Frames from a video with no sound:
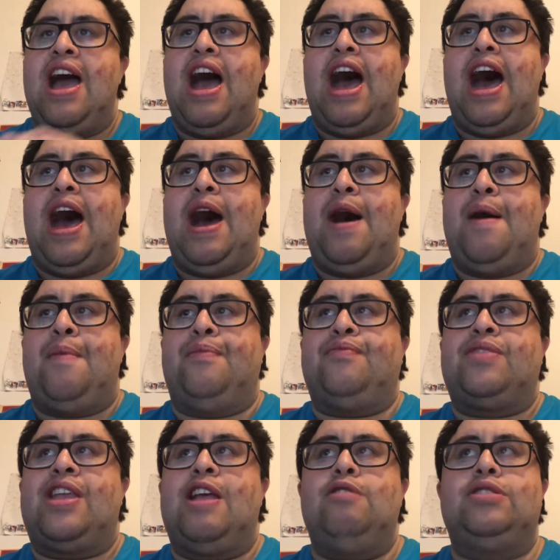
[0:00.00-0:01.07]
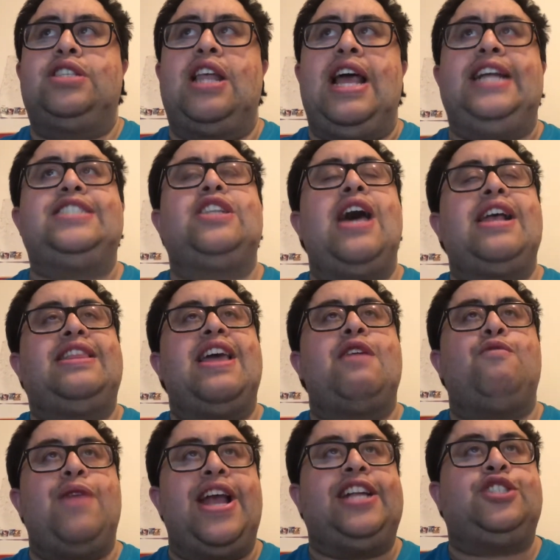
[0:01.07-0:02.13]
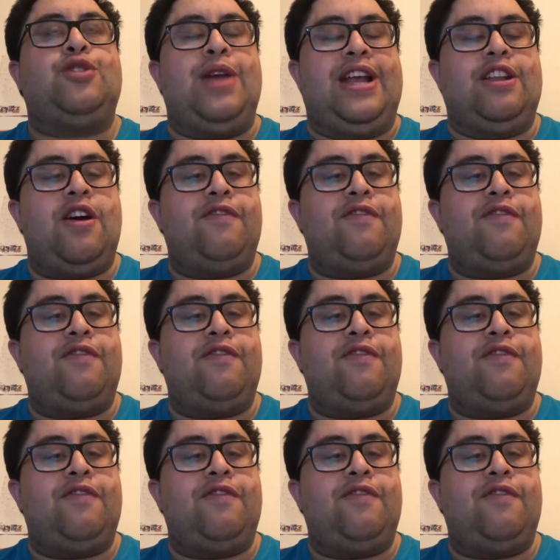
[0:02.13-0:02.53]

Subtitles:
it's like that rare treat